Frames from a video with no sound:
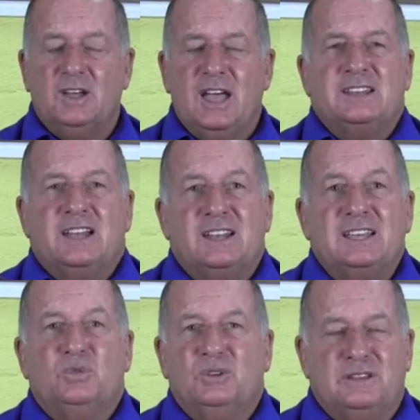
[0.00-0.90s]
and
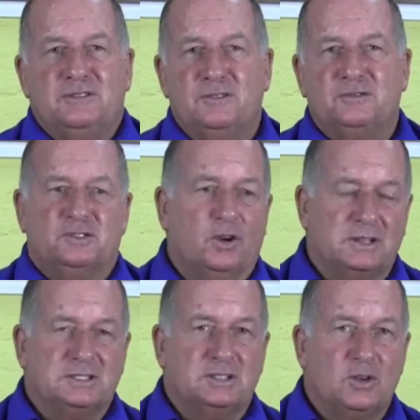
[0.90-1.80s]
equally, if you've got
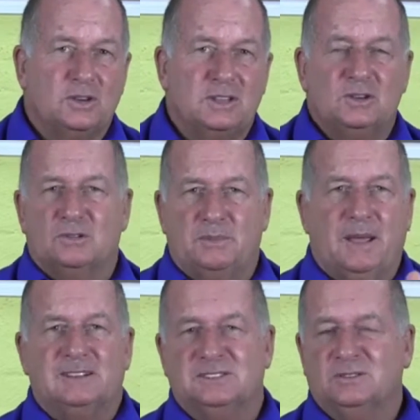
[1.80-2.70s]
a Sony or a
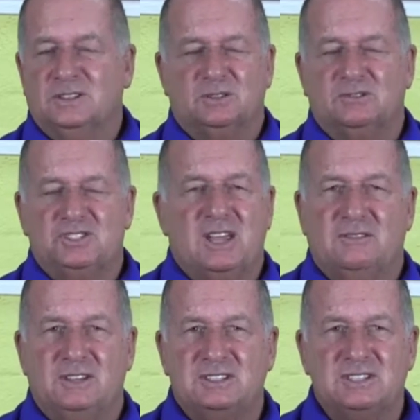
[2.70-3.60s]
Panasonic or a
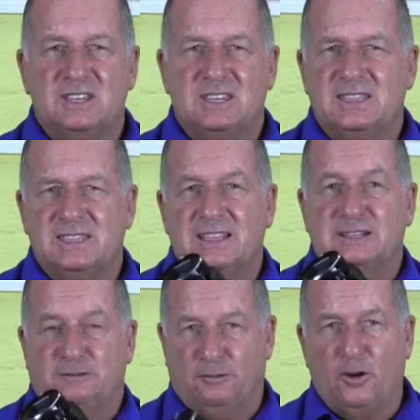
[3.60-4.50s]
JVC,
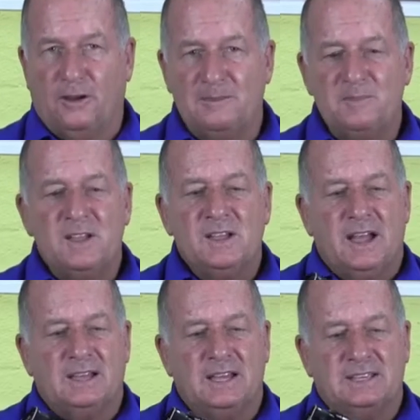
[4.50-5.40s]
that's fine.
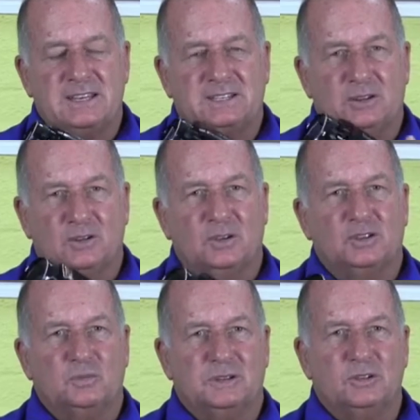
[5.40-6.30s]
Again,
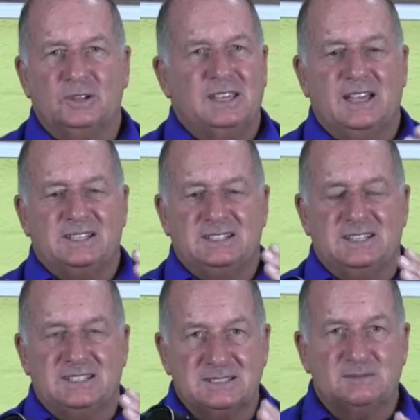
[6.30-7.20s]
you'll be looking at it.
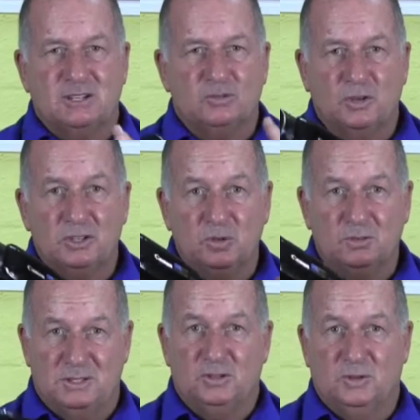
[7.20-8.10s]
It doesn't matter. What you want
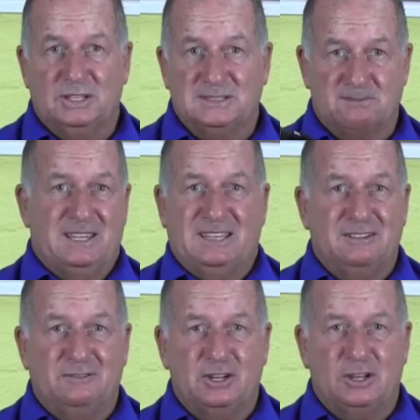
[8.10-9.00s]
to be doing is
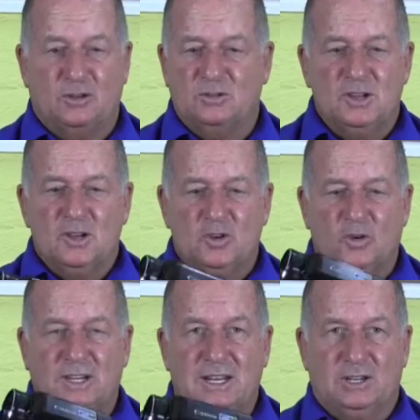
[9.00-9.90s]
making video,
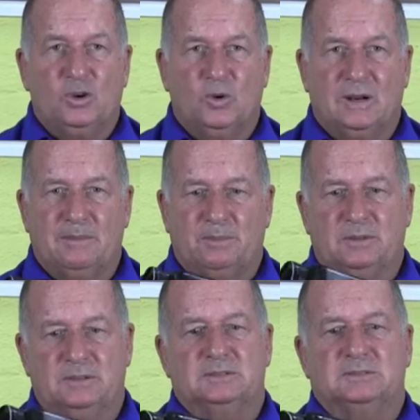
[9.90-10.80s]
not getting caught up
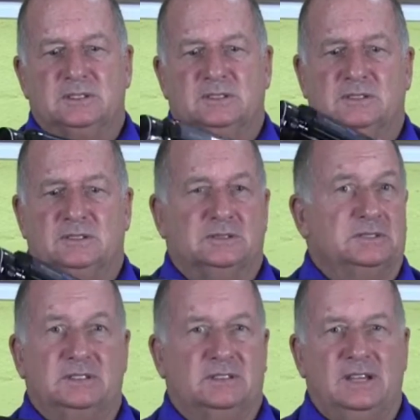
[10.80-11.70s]
on,
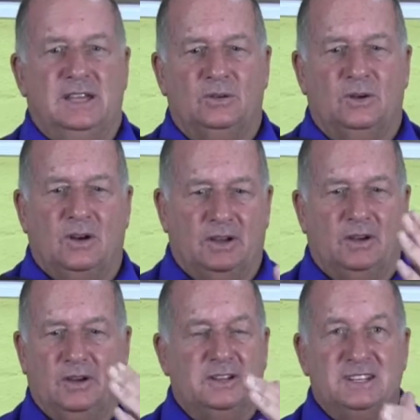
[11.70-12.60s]
hell,
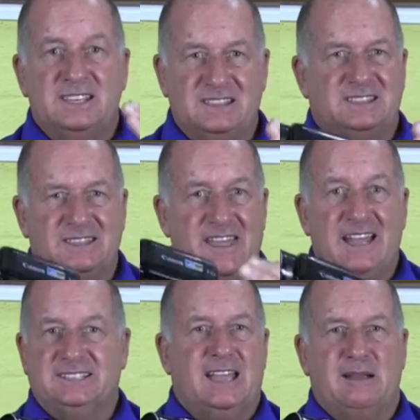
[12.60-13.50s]
I need
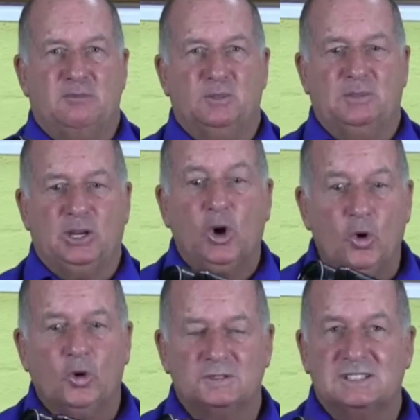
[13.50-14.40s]
that camera
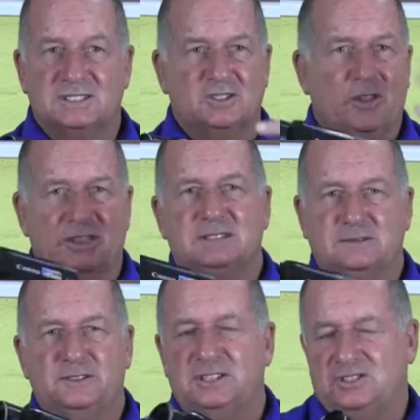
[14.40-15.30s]
because it's got
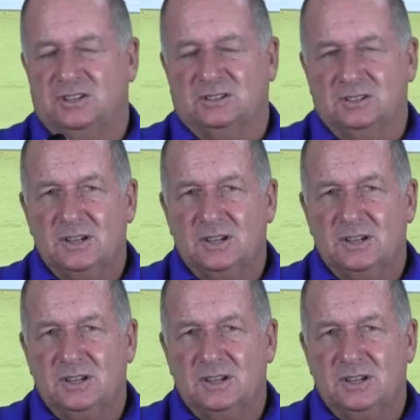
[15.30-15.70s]
this feature.